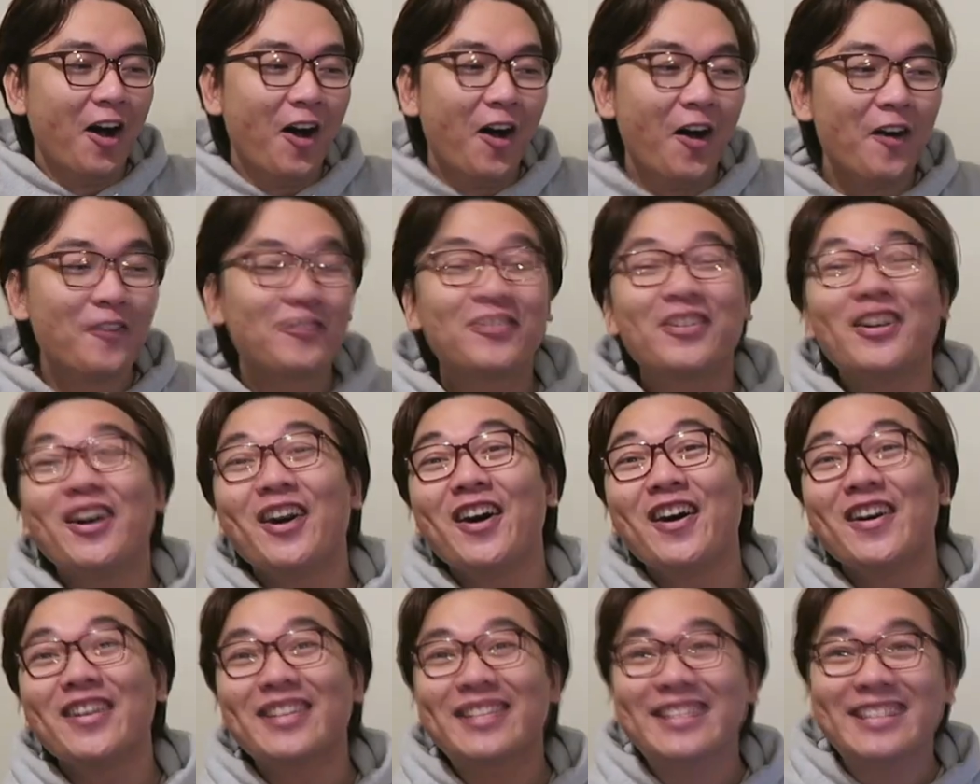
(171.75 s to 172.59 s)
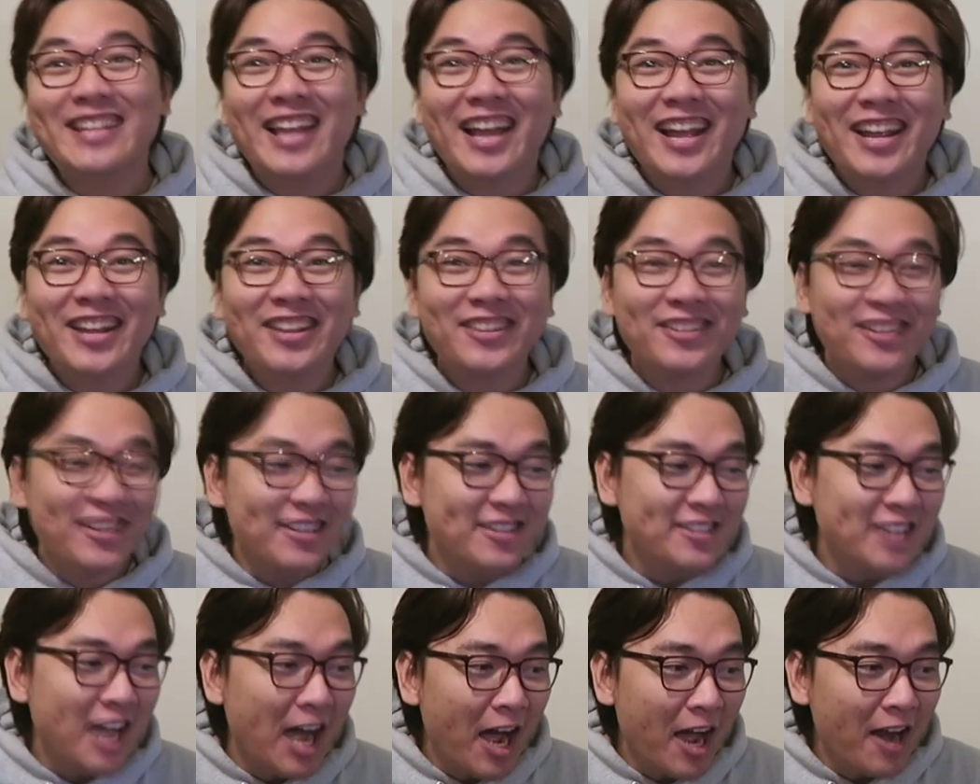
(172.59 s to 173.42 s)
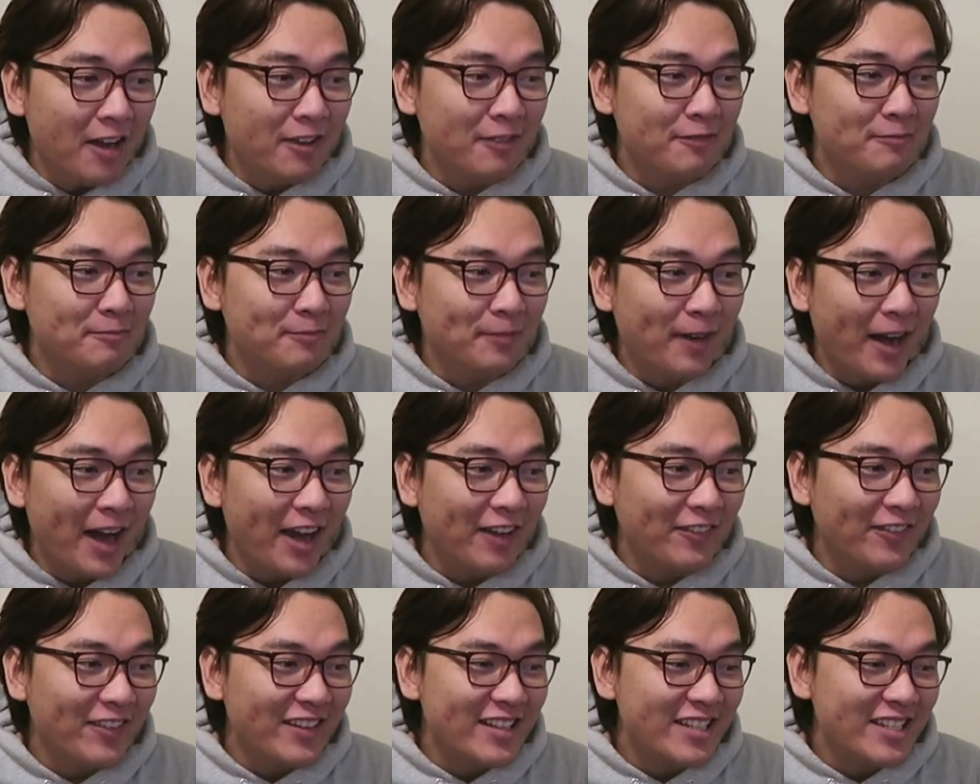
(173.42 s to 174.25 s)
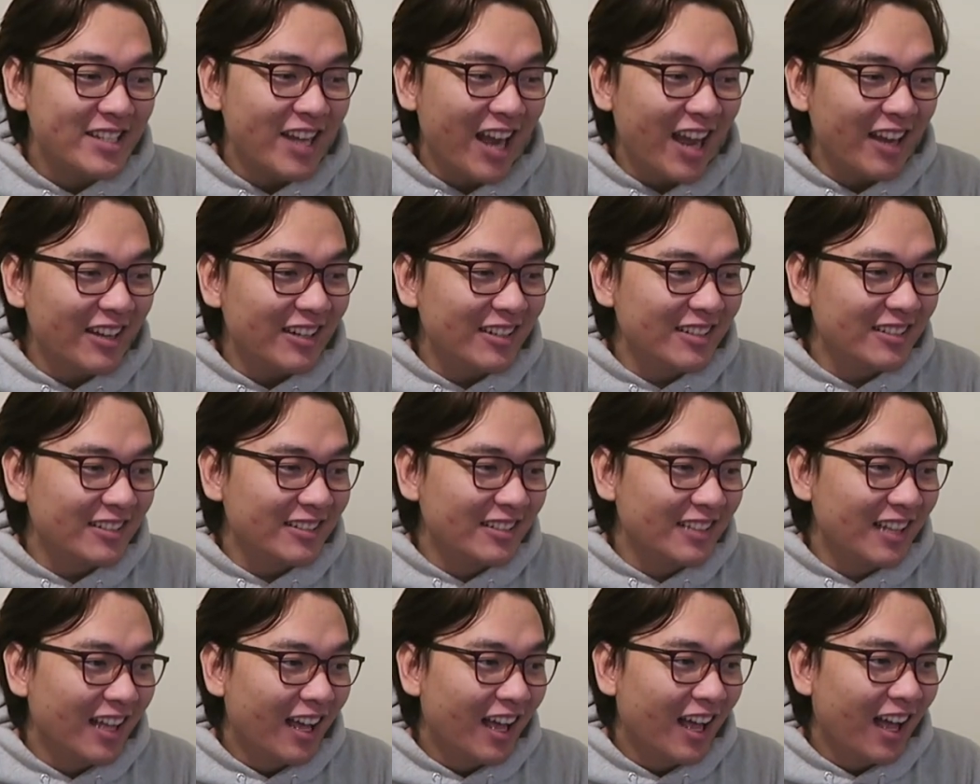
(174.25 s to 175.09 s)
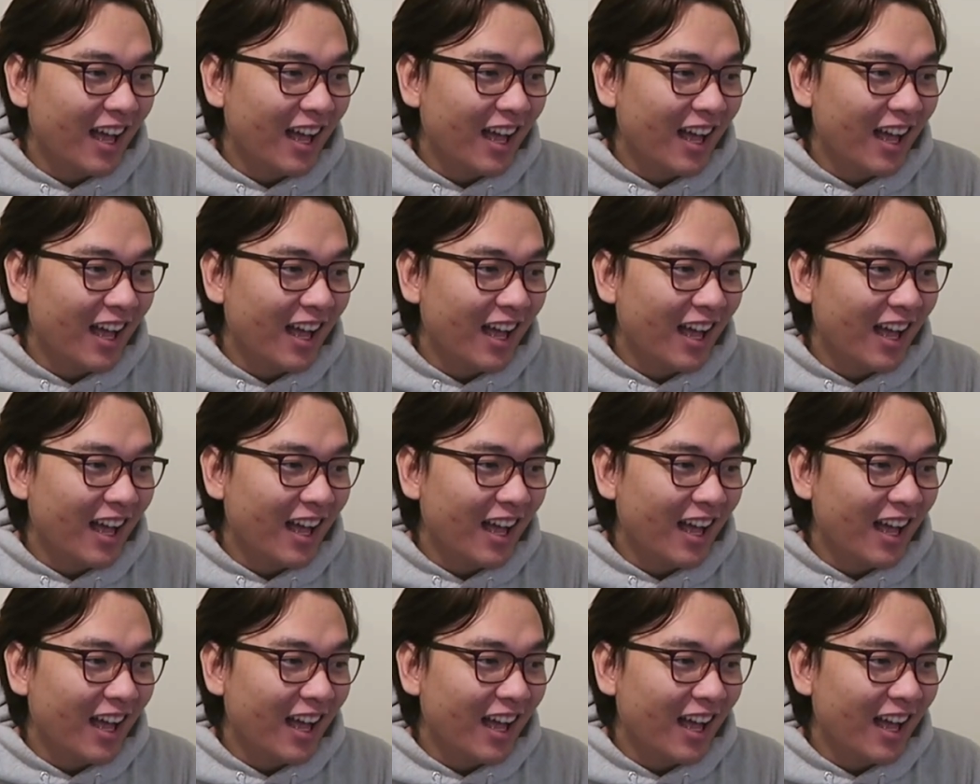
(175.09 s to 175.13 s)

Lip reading: Of course there is a dance break with Chaeyeon.